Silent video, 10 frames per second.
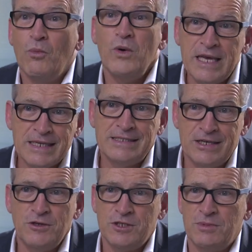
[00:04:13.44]
We
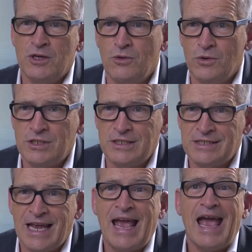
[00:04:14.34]
continue to be
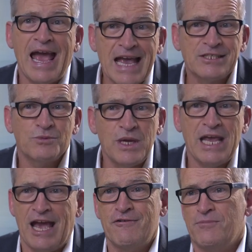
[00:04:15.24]
cautious, as
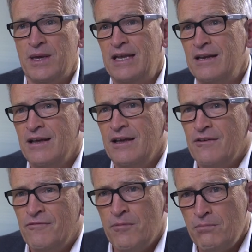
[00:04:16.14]
we have been
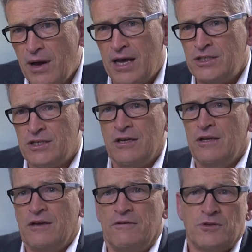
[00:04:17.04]
for much
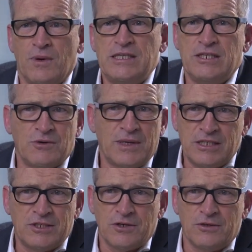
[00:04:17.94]
of
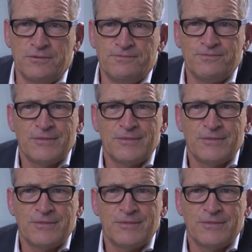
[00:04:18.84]
2022.